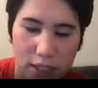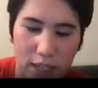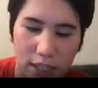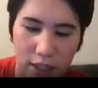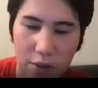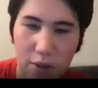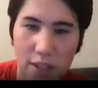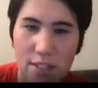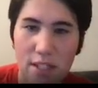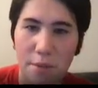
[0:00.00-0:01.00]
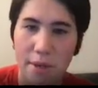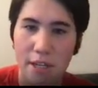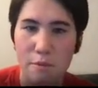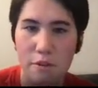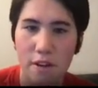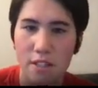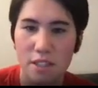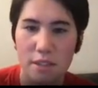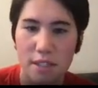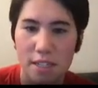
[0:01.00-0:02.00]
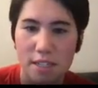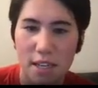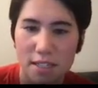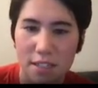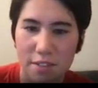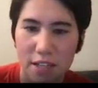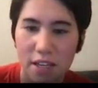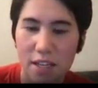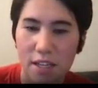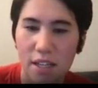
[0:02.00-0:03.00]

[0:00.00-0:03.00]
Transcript: to take the quiz, and then we're going to move on to our next activity.